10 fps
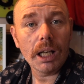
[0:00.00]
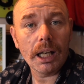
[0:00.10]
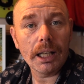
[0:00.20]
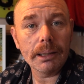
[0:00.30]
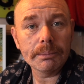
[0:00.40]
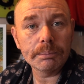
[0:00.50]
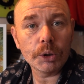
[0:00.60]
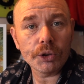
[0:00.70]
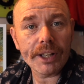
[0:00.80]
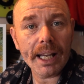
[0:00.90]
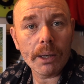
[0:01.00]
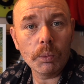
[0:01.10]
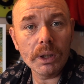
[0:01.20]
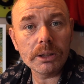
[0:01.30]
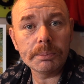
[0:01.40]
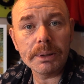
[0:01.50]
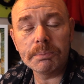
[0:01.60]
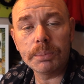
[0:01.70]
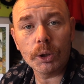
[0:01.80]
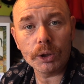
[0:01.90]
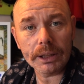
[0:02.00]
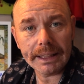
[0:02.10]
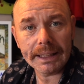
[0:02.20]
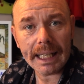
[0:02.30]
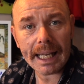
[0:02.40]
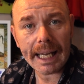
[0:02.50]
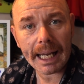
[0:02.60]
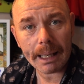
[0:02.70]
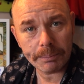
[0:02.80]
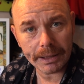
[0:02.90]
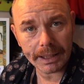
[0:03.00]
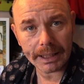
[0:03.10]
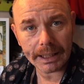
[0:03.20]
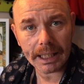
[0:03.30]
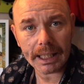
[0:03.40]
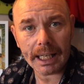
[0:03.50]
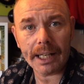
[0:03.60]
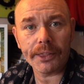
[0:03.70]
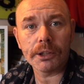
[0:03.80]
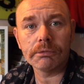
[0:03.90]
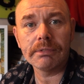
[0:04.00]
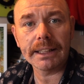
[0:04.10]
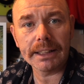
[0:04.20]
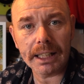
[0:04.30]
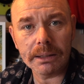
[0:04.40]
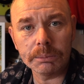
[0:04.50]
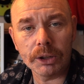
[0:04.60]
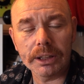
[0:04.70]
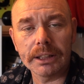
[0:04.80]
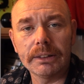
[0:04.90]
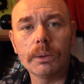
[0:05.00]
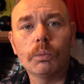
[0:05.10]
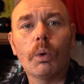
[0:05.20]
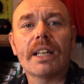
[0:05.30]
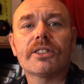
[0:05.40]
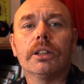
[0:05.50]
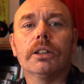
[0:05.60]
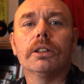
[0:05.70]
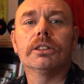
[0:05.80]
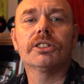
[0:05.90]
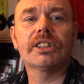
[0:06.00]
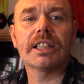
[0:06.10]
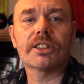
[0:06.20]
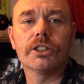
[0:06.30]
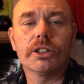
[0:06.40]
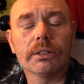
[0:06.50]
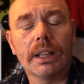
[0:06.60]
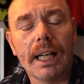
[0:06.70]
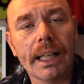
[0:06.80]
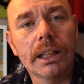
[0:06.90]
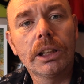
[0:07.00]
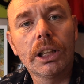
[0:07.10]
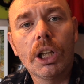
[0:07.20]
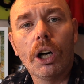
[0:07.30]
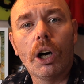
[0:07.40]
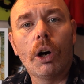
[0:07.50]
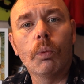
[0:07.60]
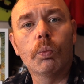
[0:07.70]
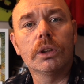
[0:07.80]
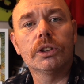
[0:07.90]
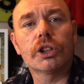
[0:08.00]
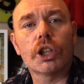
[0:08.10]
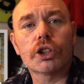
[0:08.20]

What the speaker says: but there will be bowling happening at the Red Lion Bowling Green, West Horton, 6th of July onwards,